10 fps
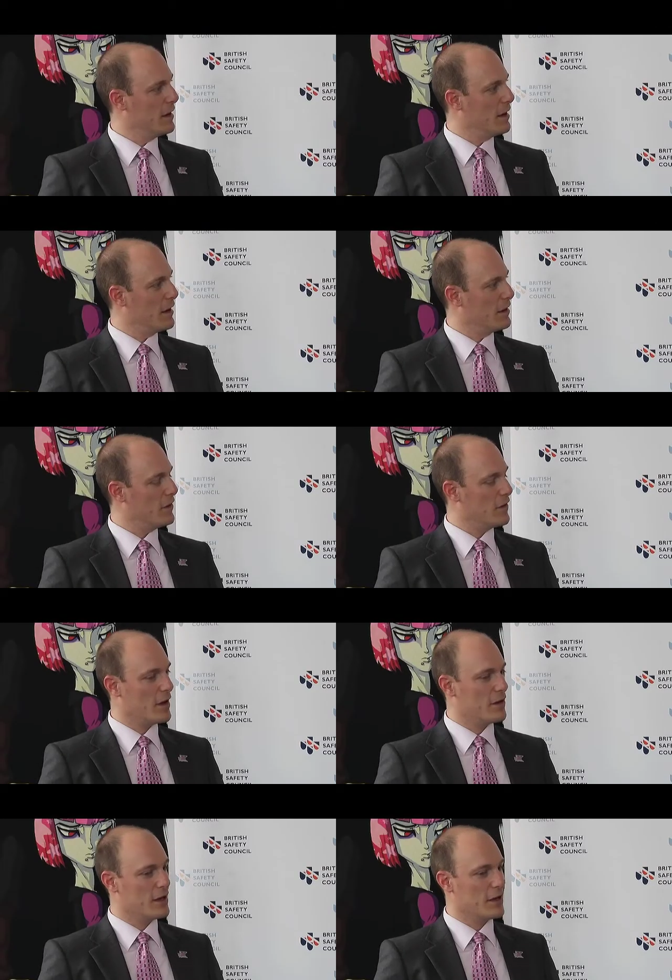And I
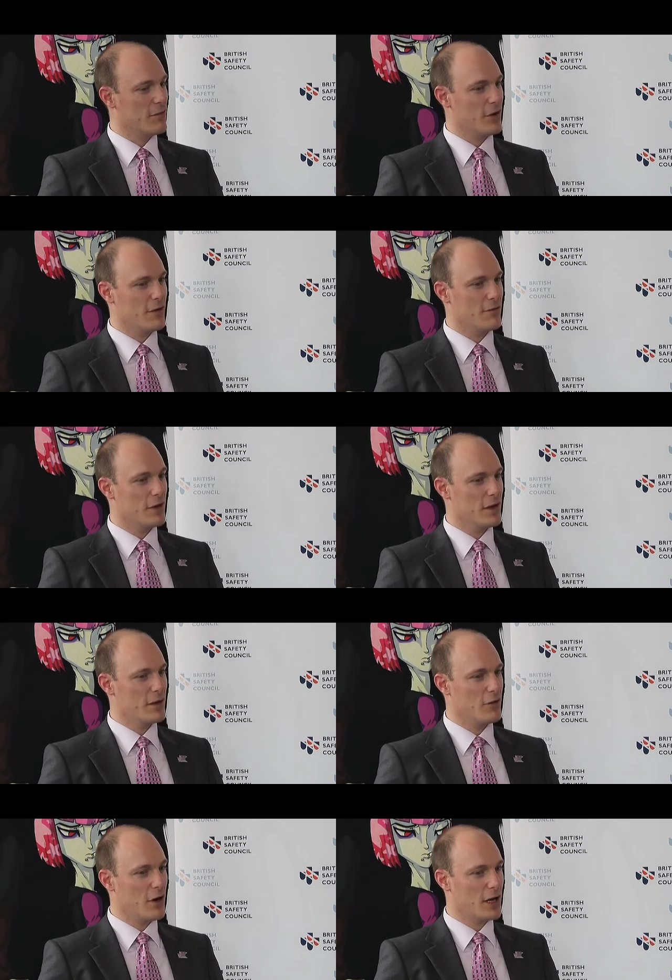think if you have the, the
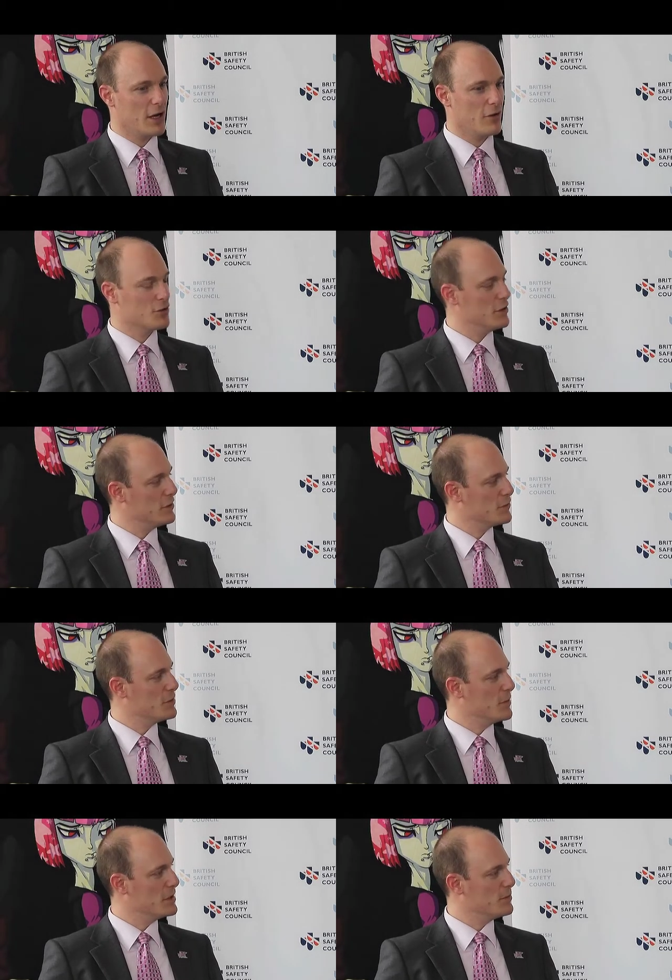right culture, it also
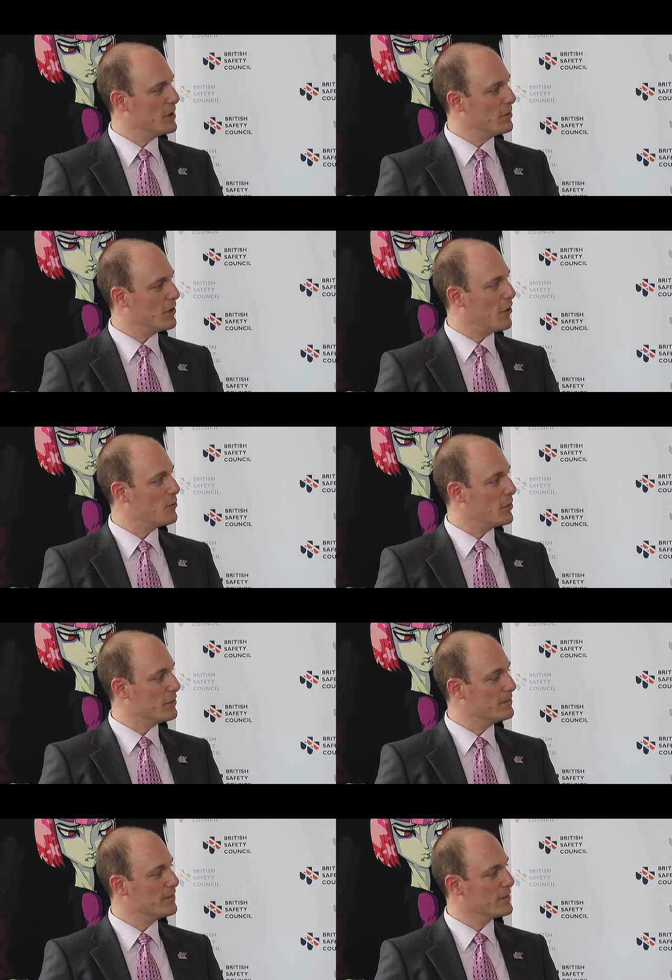means people are open.
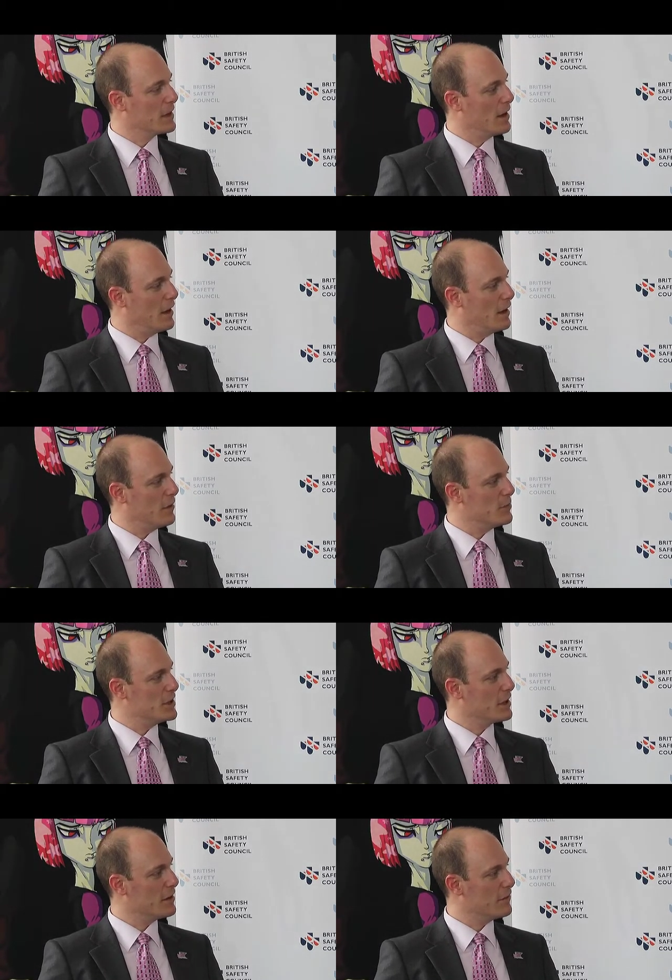Uh,
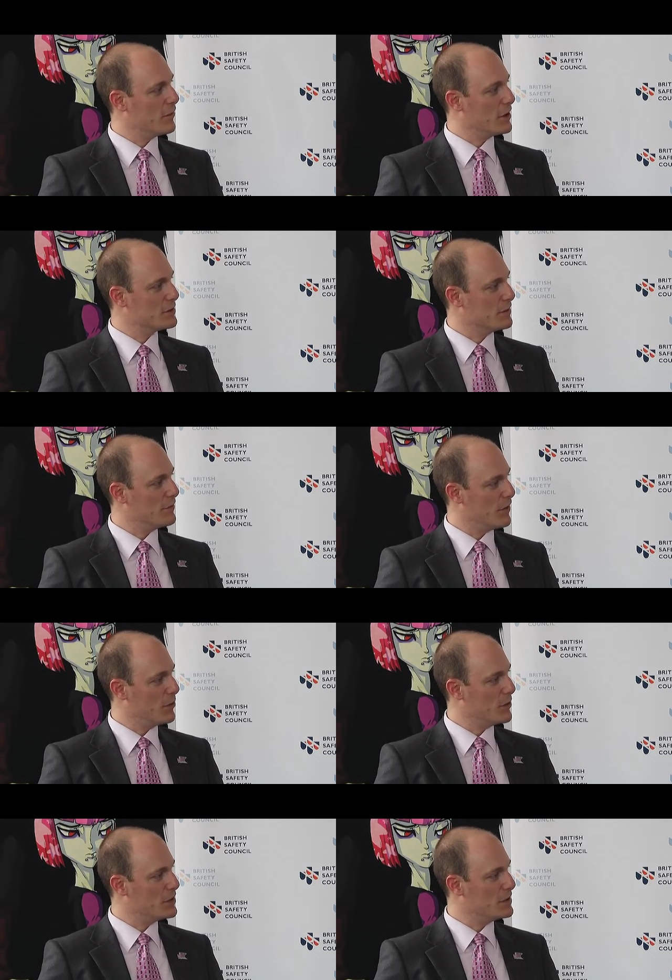particularly for us with
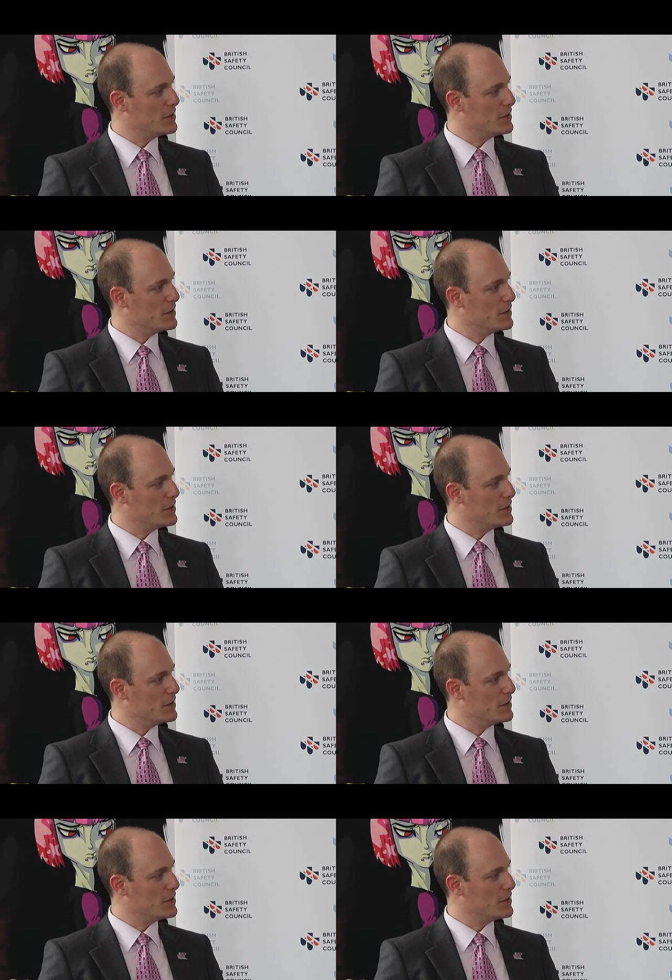environment, it's,